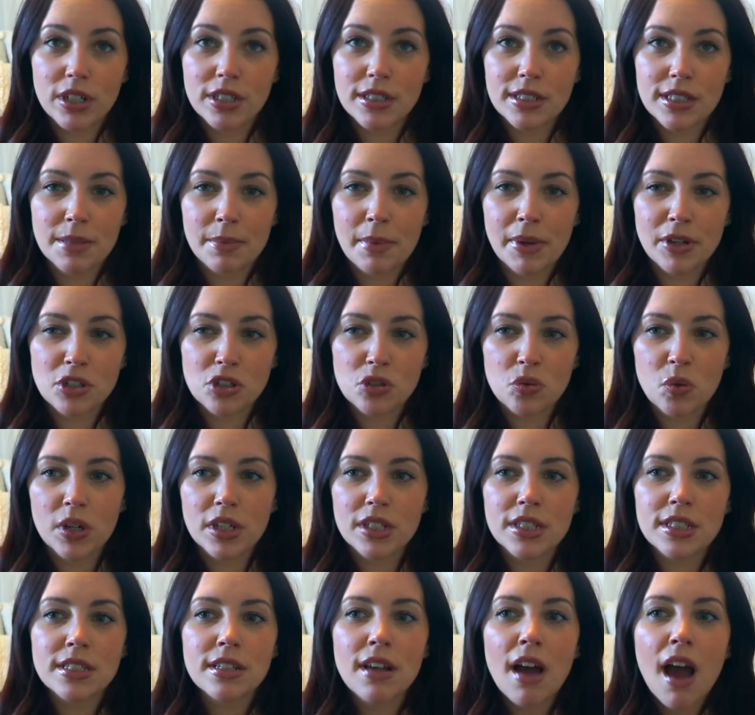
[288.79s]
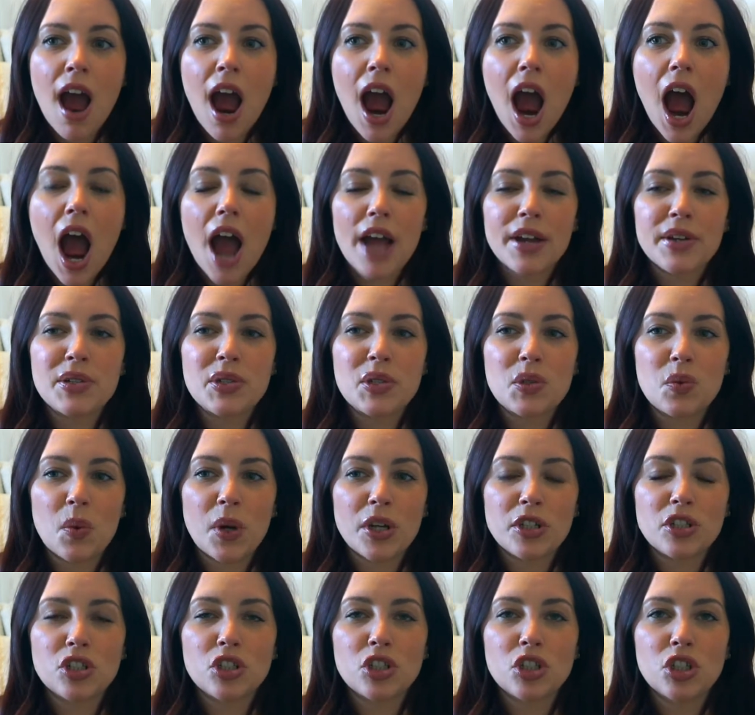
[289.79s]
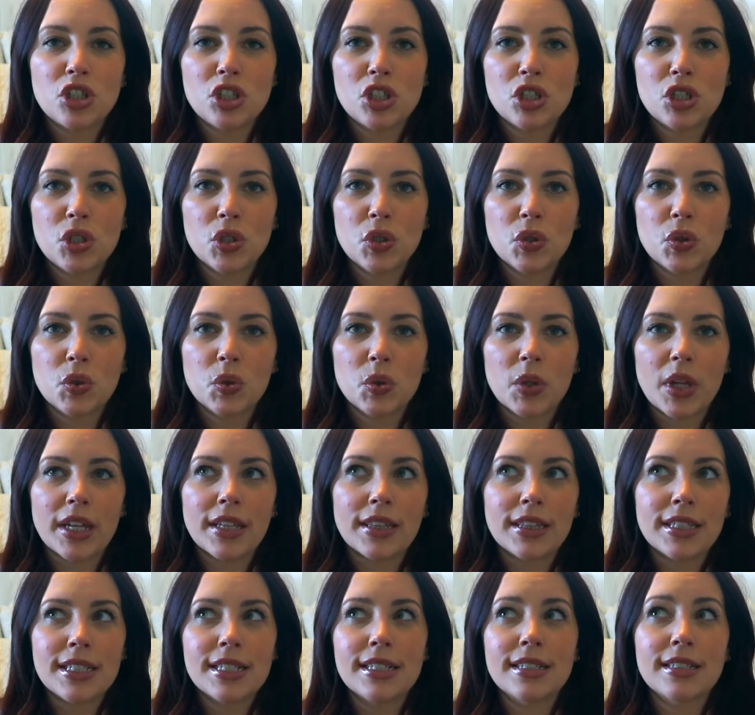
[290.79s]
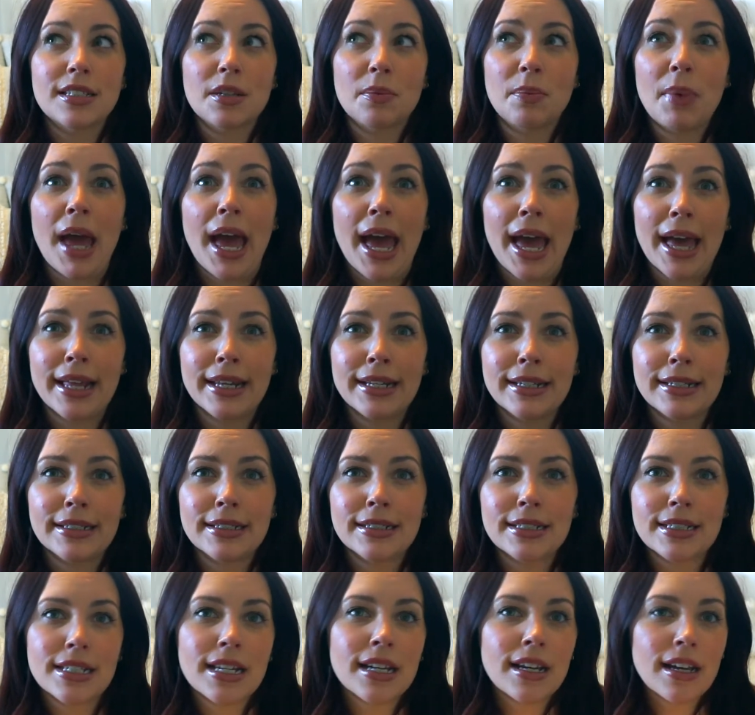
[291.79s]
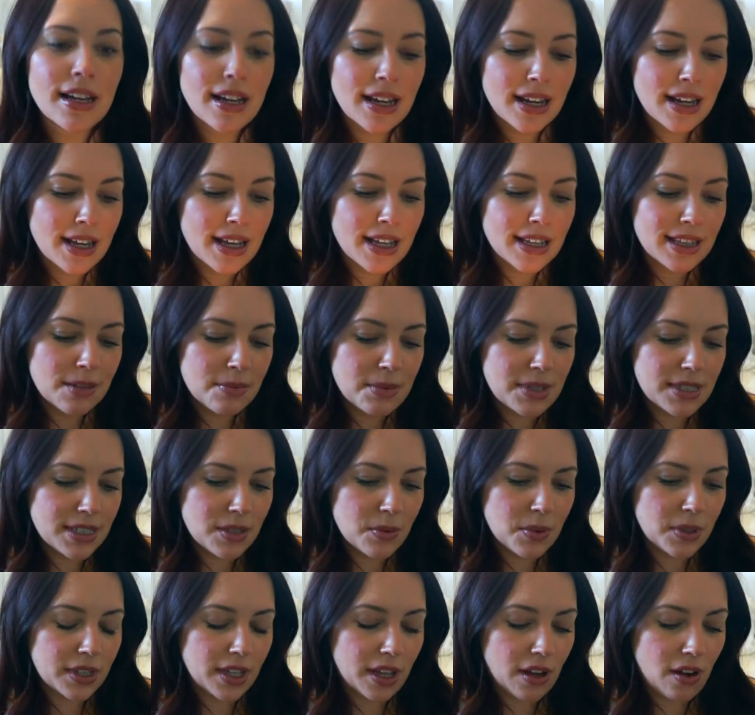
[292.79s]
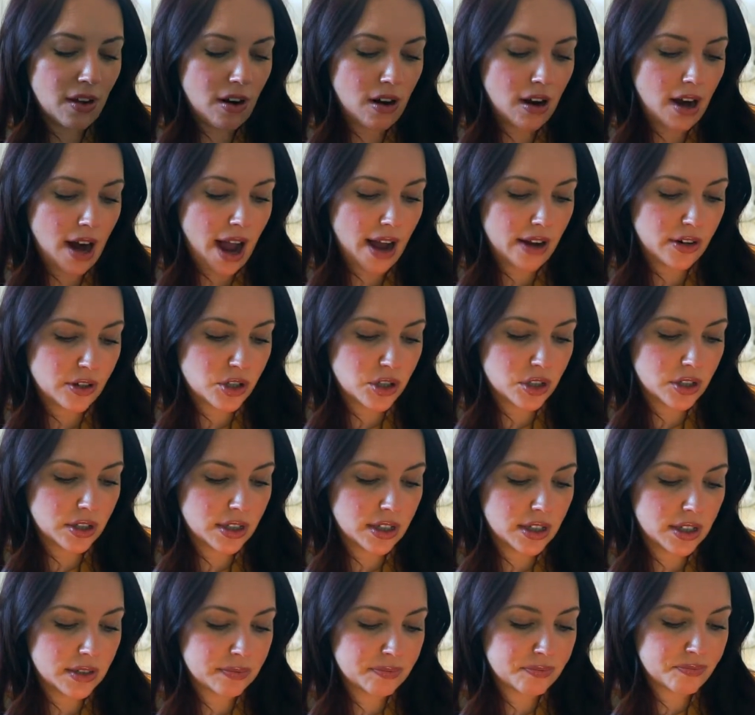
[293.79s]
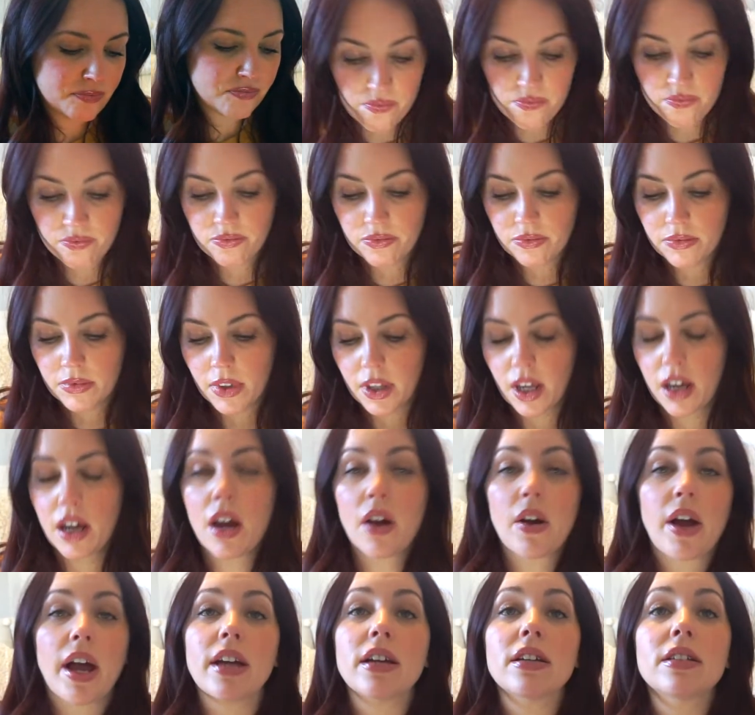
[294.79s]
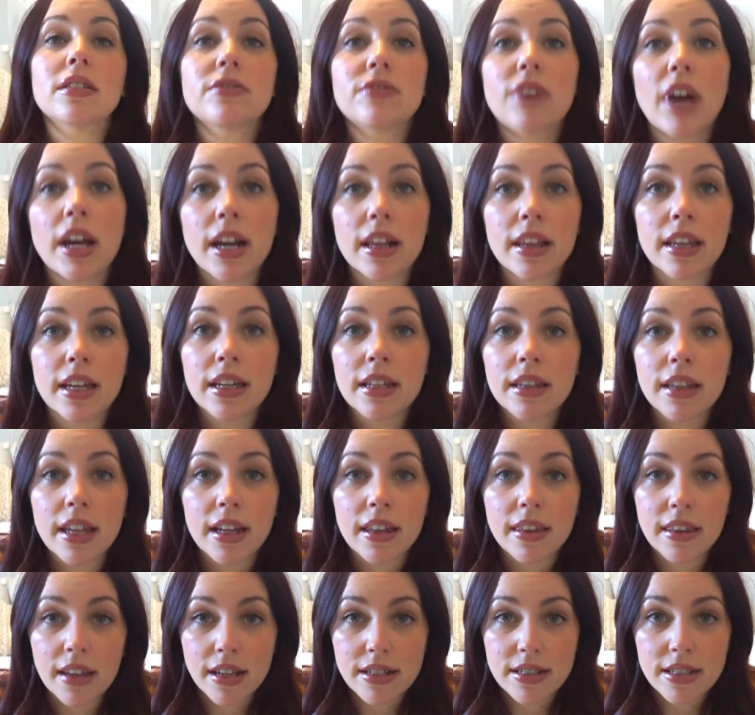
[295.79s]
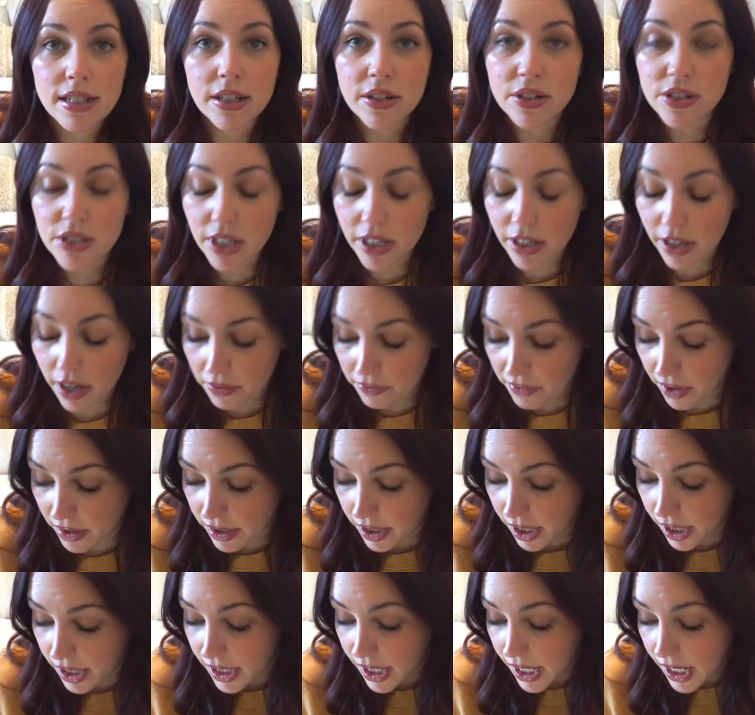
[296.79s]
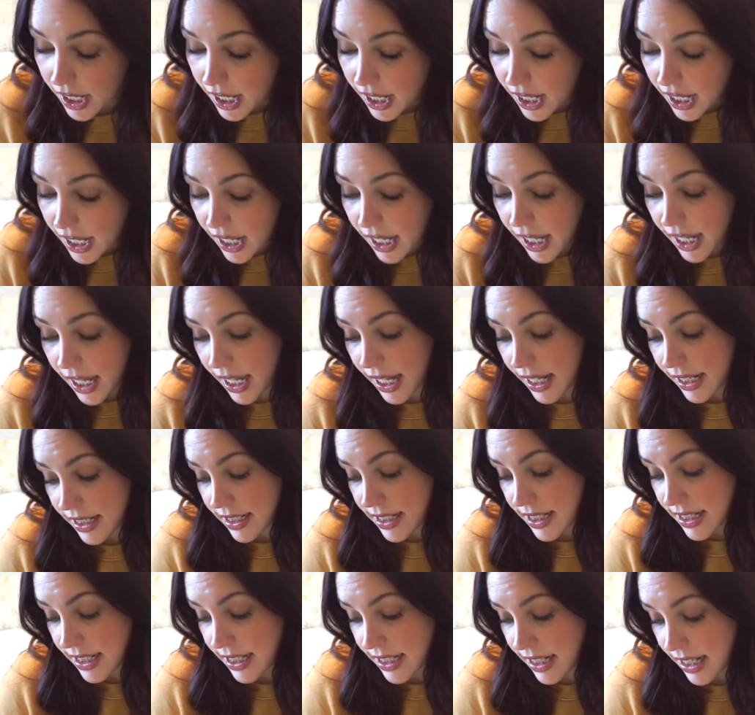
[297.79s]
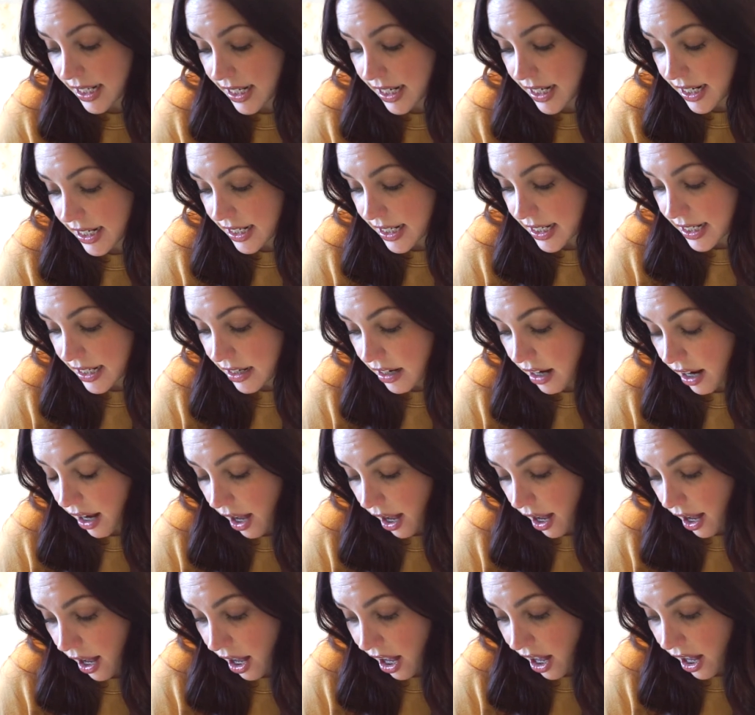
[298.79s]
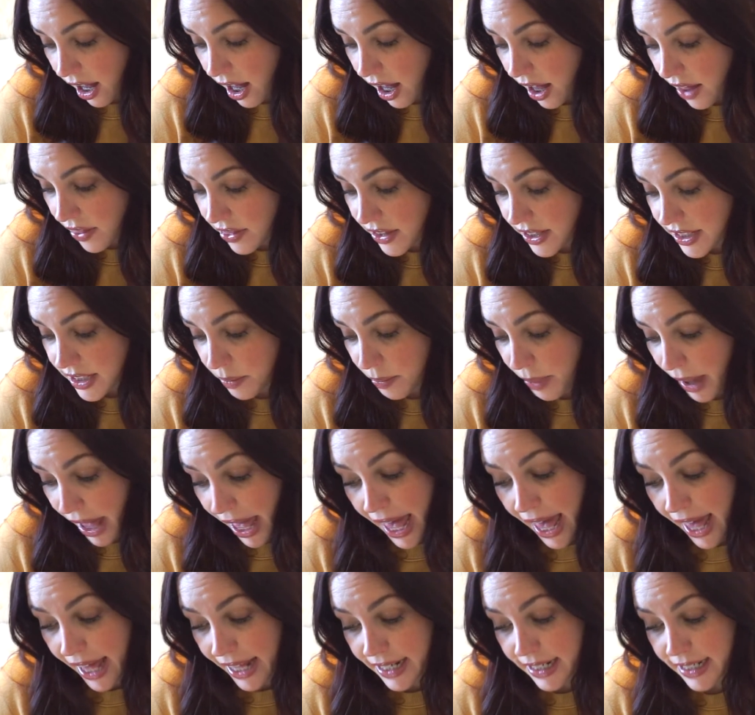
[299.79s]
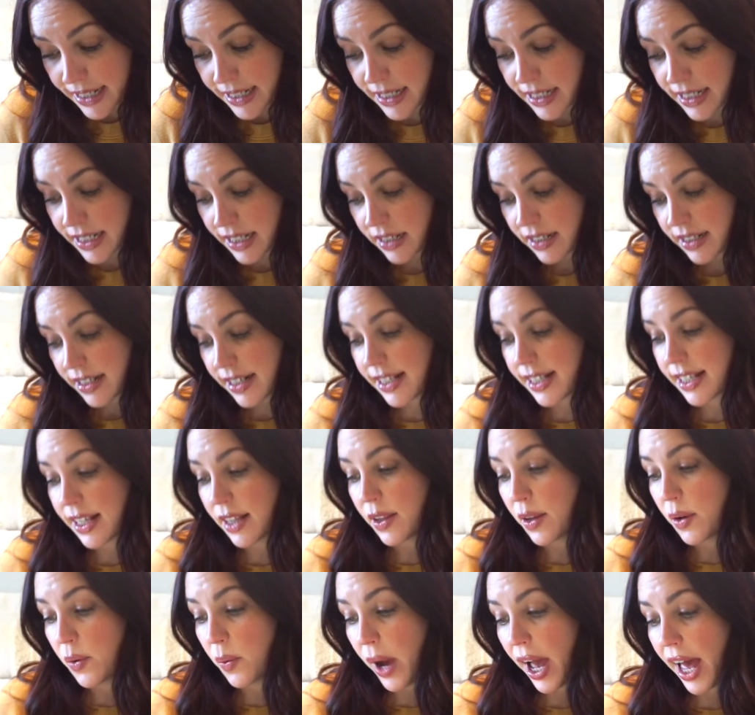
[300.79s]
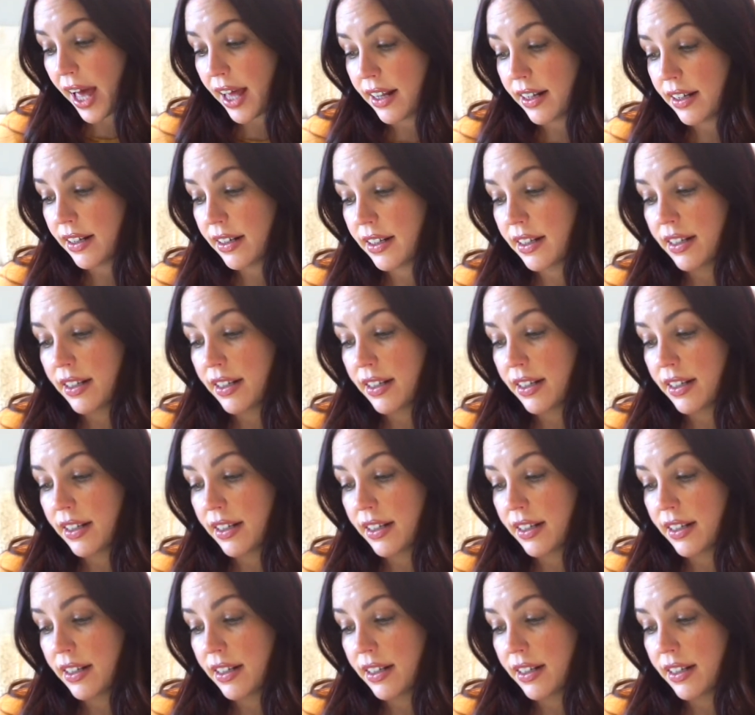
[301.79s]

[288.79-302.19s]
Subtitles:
mesh shorts, I switched to like these Depend. Let me see what they are actually. Okay, finally, like 1,000 years later, I found it. It's the Depend silhouette.